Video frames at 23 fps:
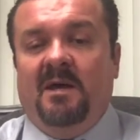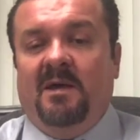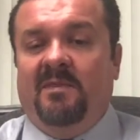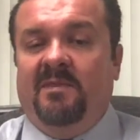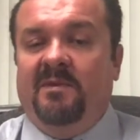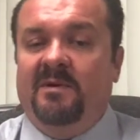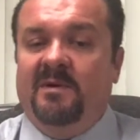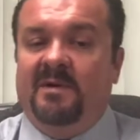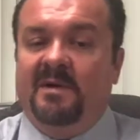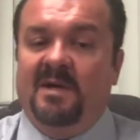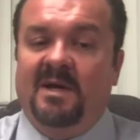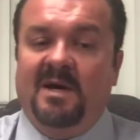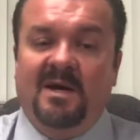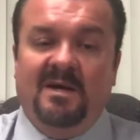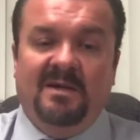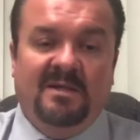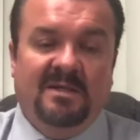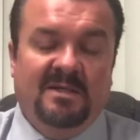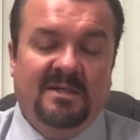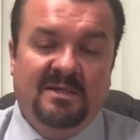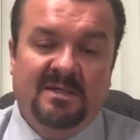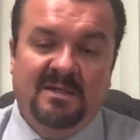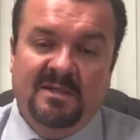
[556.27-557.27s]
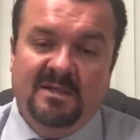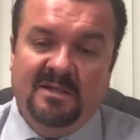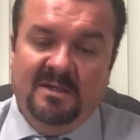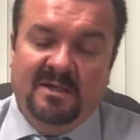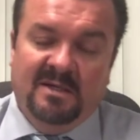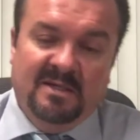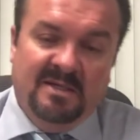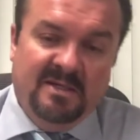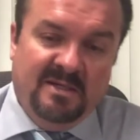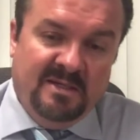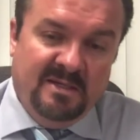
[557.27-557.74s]
they're not
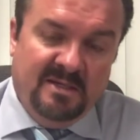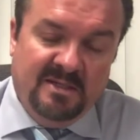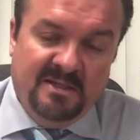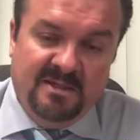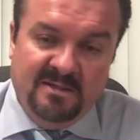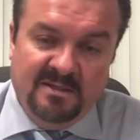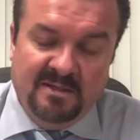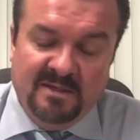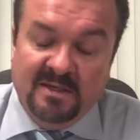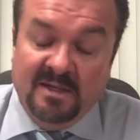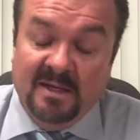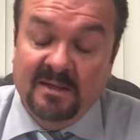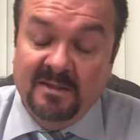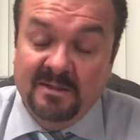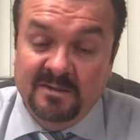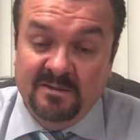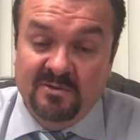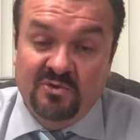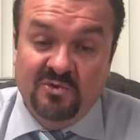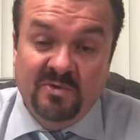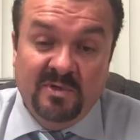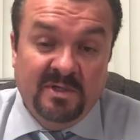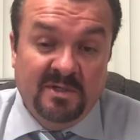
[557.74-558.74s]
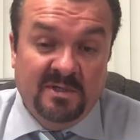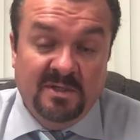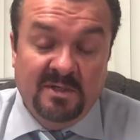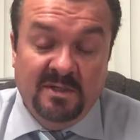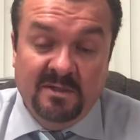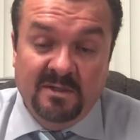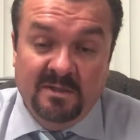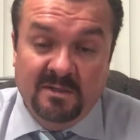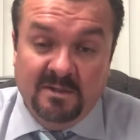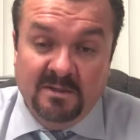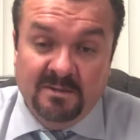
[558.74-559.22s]
eating and
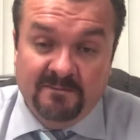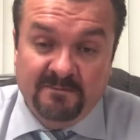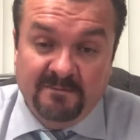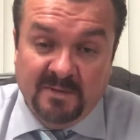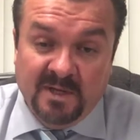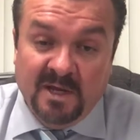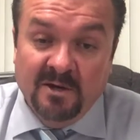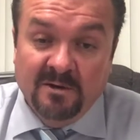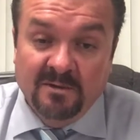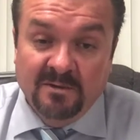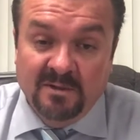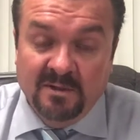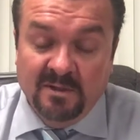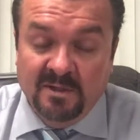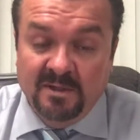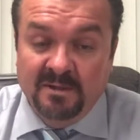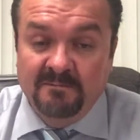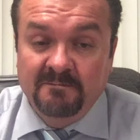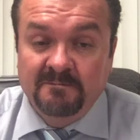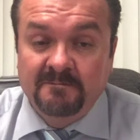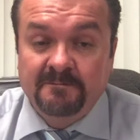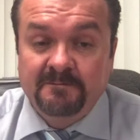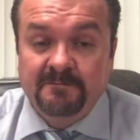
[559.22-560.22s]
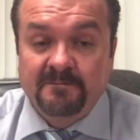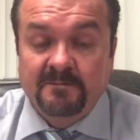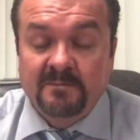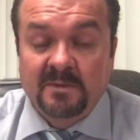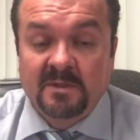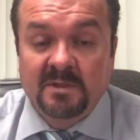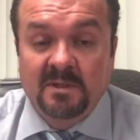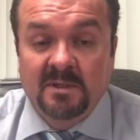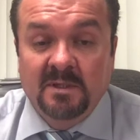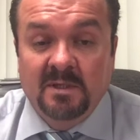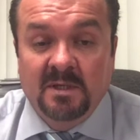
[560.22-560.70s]
drinking healthily.
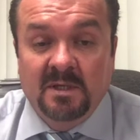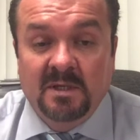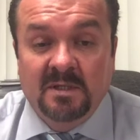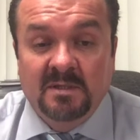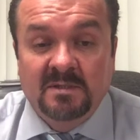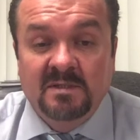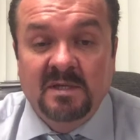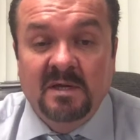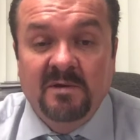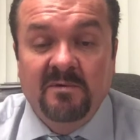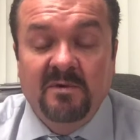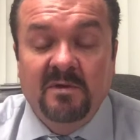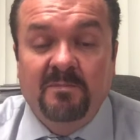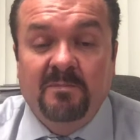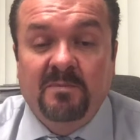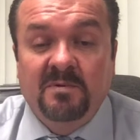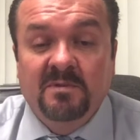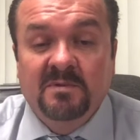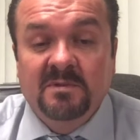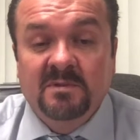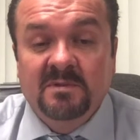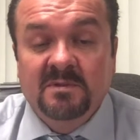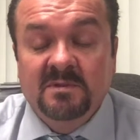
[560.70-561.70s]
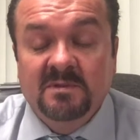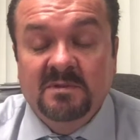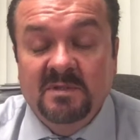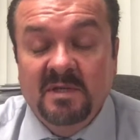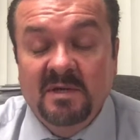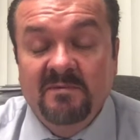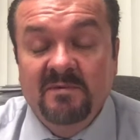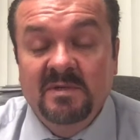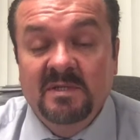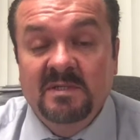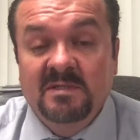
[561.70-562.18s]

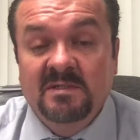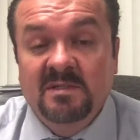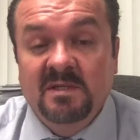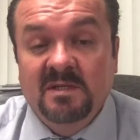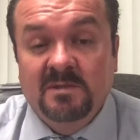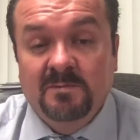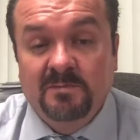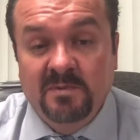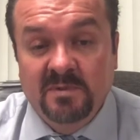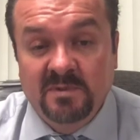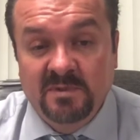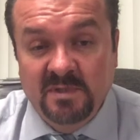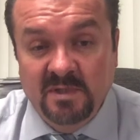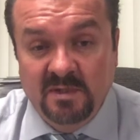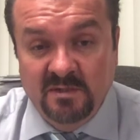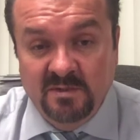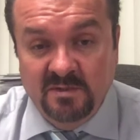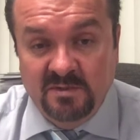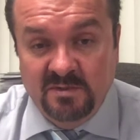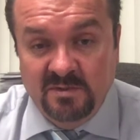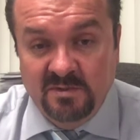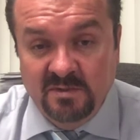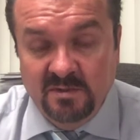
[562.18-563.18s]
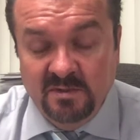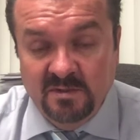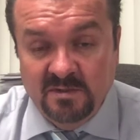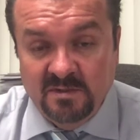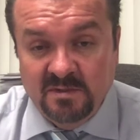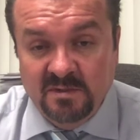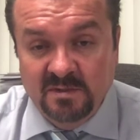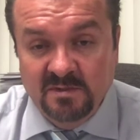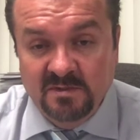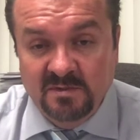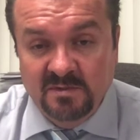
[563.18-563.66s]
76% of the students
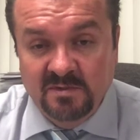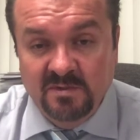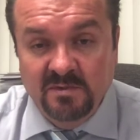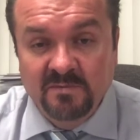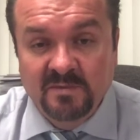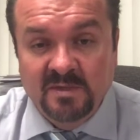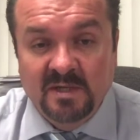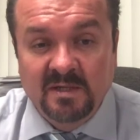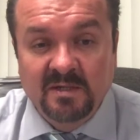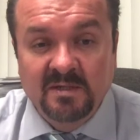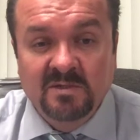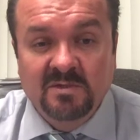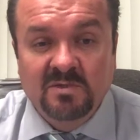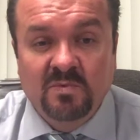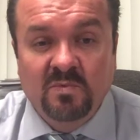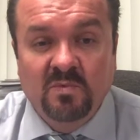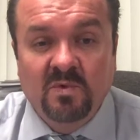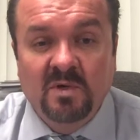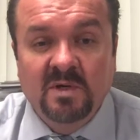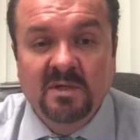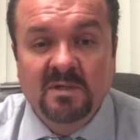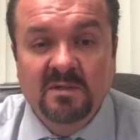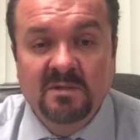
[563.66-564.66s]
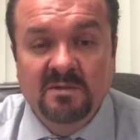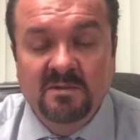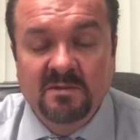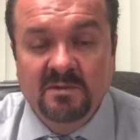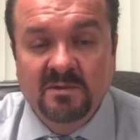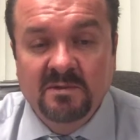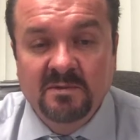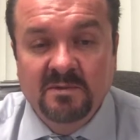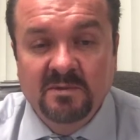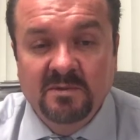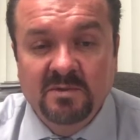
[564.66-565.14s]
consumed at least one
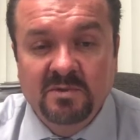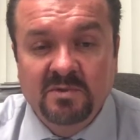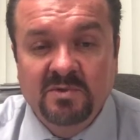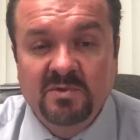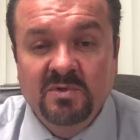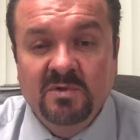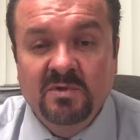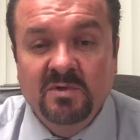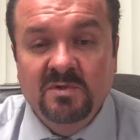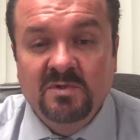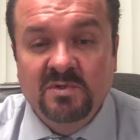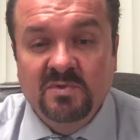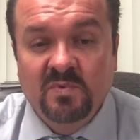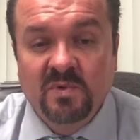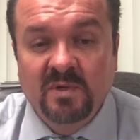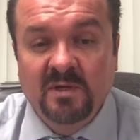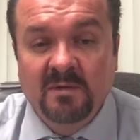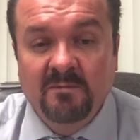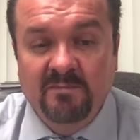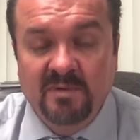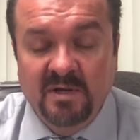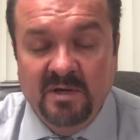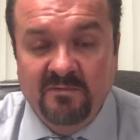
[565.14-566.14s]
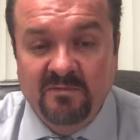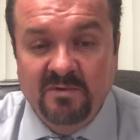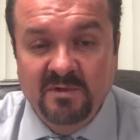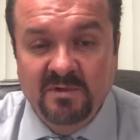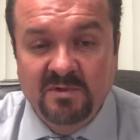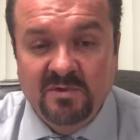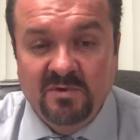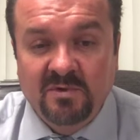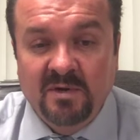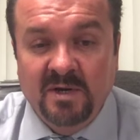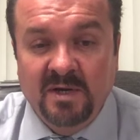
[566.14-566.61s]
sugar-sweetened
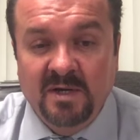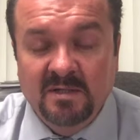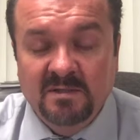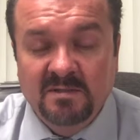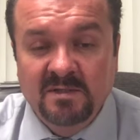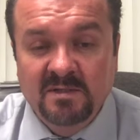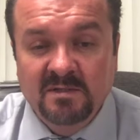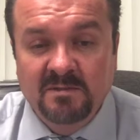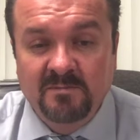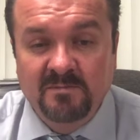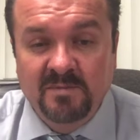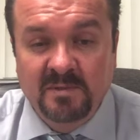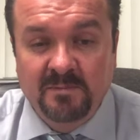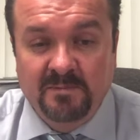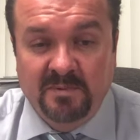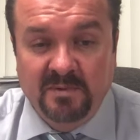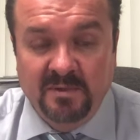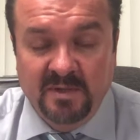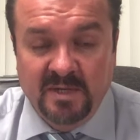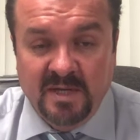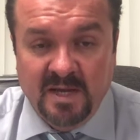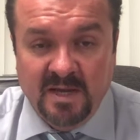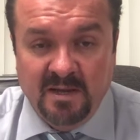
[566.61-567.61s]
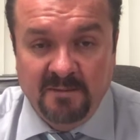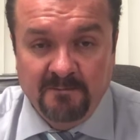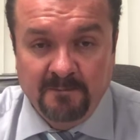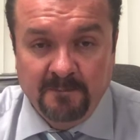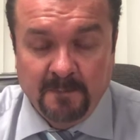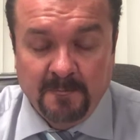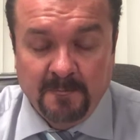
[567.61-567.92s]
beverage, or SSB, per day.